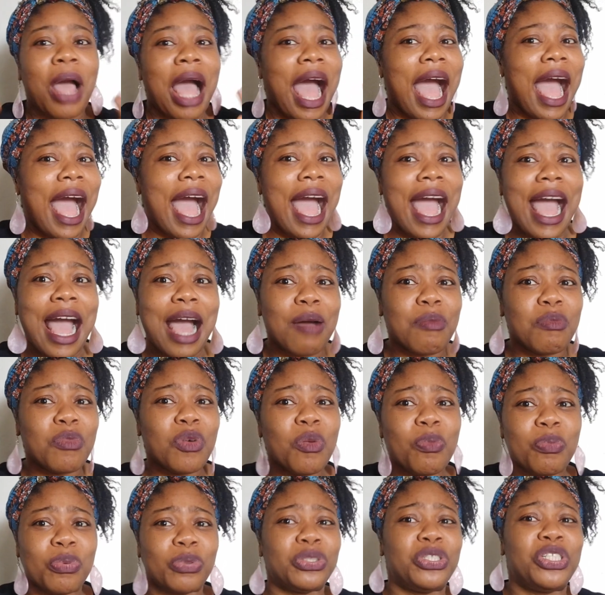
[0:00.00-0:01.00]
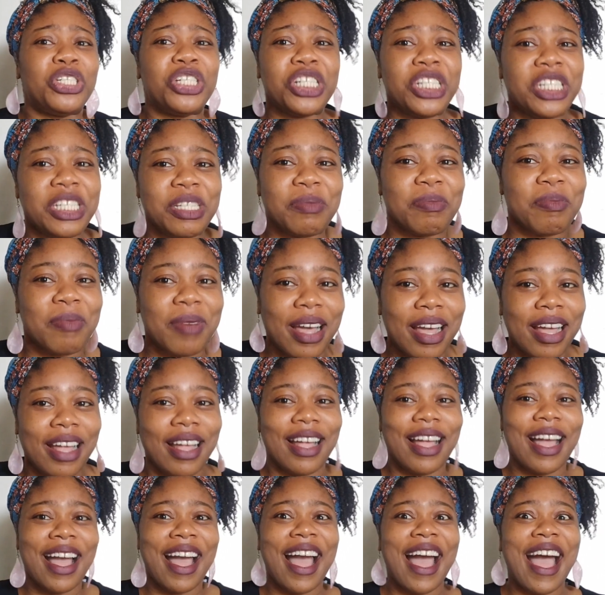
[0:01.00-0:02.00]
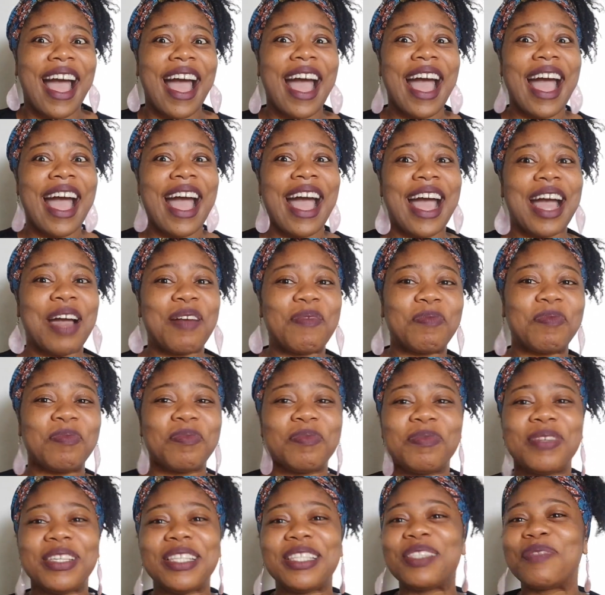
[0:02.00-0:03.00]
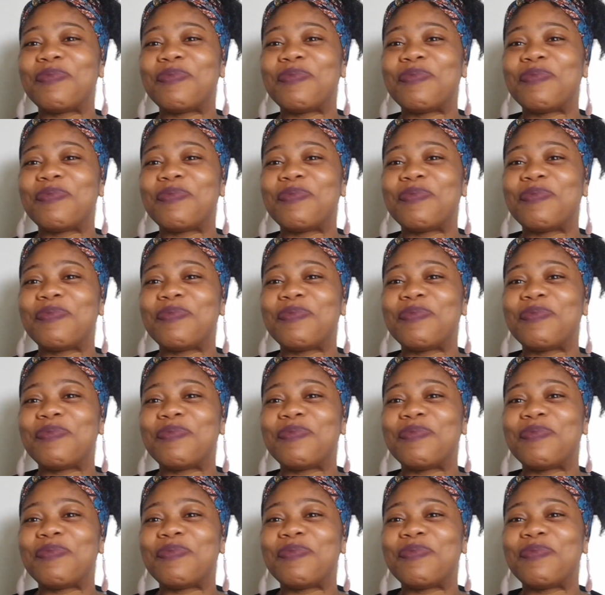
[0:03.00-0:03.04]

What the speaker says: Aham bo Chidima. Aham means